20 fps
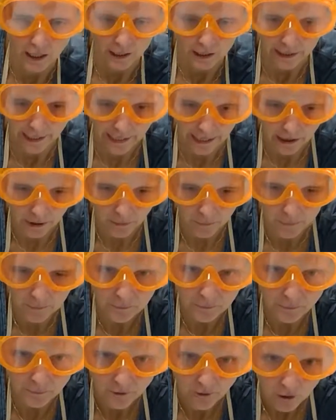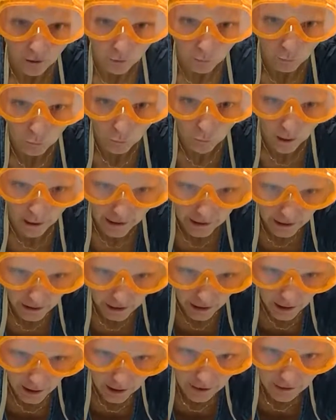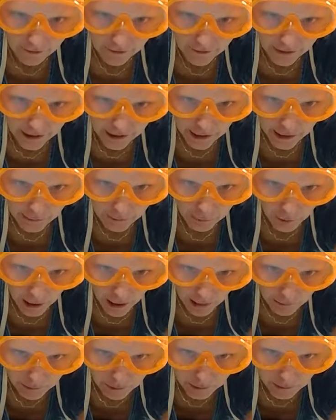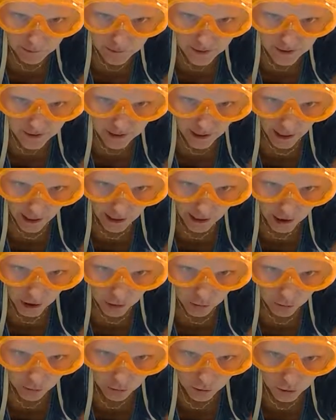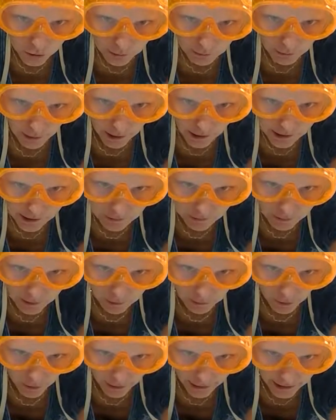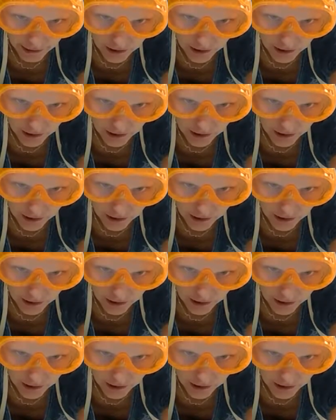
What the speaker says: Now, one of the problems that you could possibly run